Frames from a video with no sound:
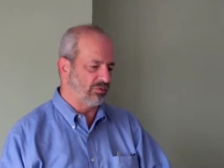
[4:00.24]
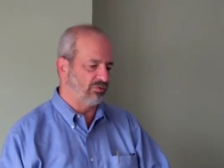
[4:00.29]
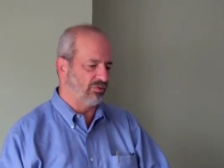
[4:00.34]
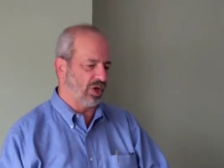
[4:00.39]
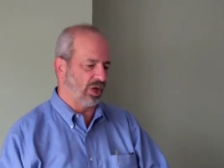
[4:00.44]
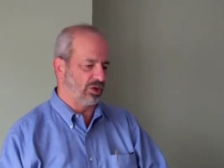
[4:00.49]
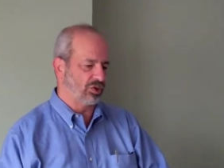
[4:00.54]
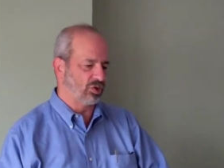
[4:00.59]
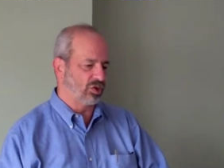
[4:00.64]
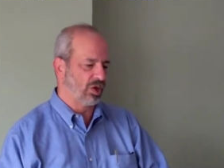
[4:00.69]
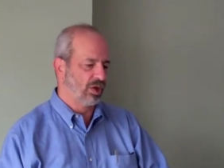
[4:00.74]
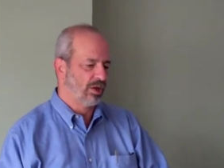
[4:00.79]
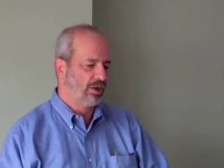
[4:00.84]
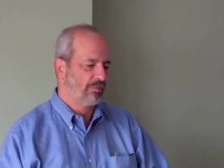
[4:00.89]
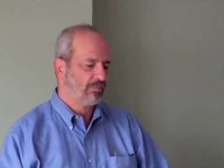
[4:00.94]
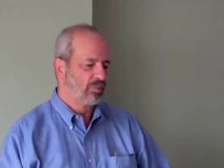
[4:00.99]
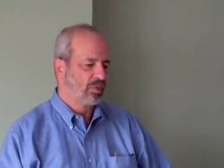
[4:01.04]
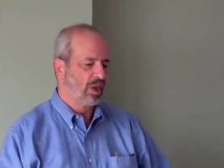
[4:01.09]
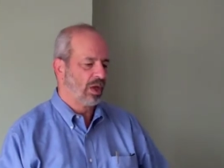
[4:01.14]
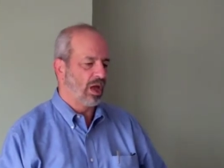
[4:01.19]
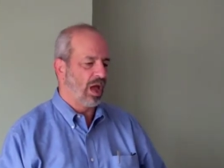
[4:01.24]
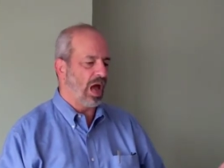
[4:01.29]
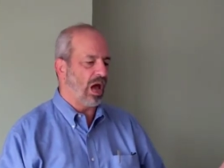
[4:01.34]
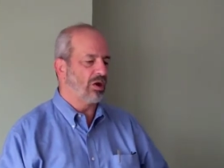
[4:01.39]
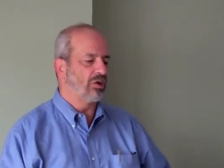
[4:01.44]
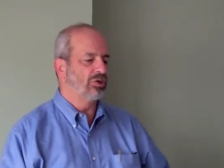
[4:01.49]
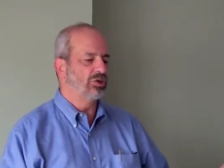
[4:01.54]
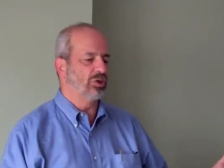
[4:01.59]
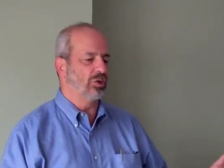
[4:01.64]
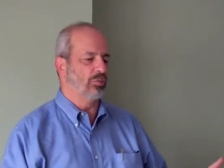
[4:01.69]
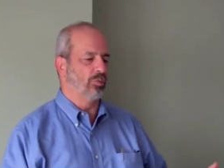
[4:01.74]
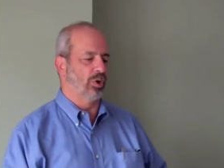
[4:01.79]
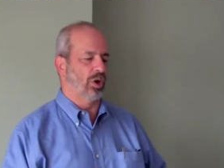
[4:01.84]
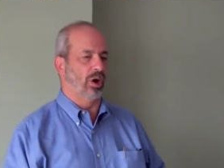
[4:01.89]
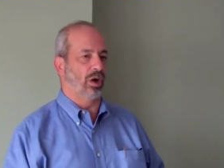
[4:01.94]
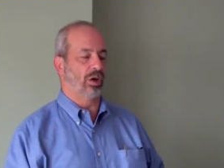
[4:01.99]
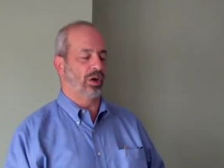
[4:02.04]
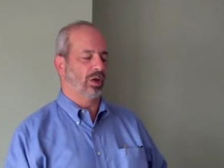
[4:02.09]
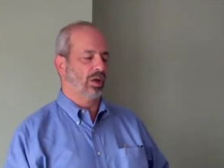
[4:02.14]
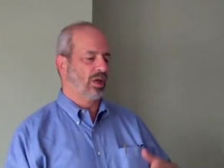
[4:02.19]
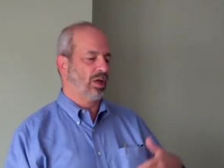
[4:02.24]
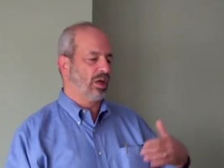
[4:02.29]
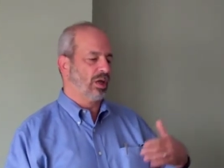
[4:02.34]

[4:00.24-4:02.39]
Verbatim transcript: fixed. How does it work?